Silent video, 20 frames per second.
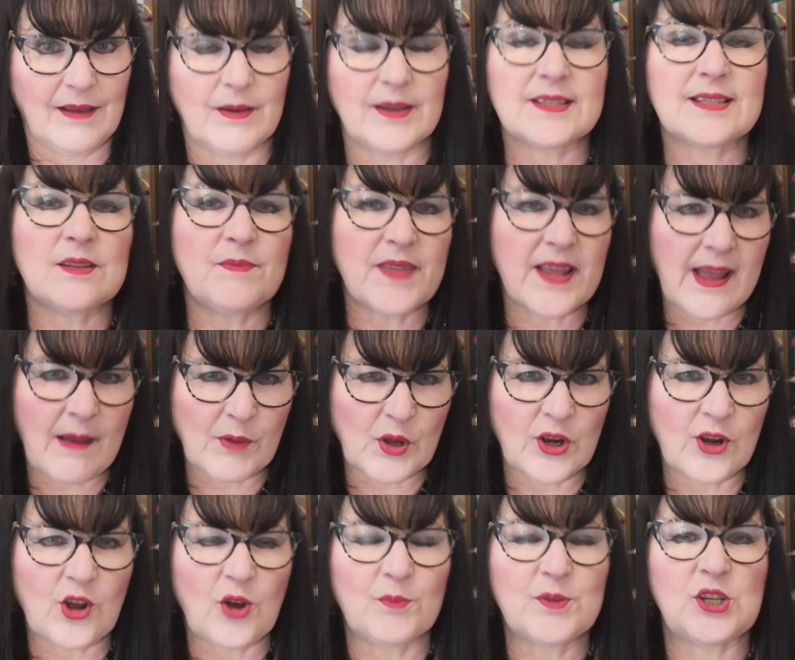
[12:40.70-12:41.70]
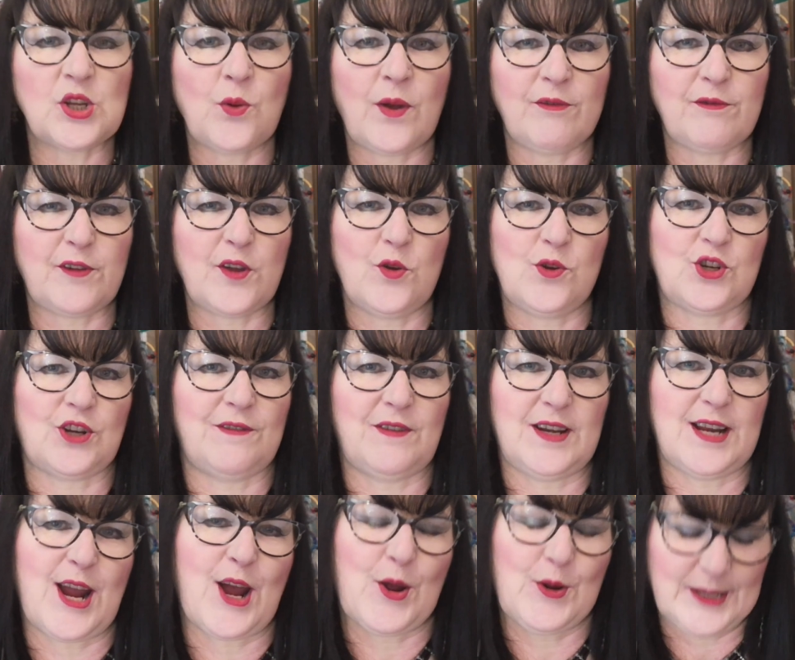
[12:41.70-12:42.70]
That's something I'm going to come to in future
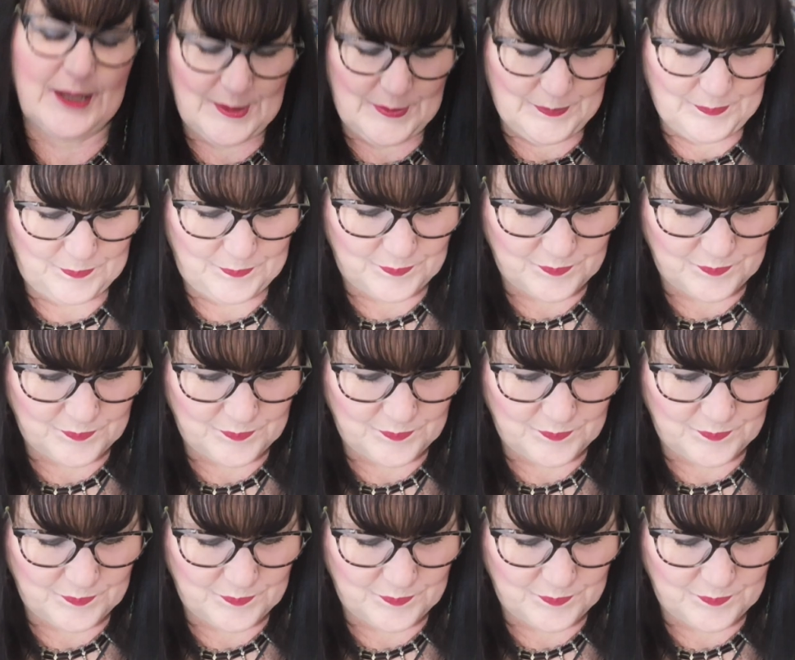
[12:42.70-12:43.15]
videos.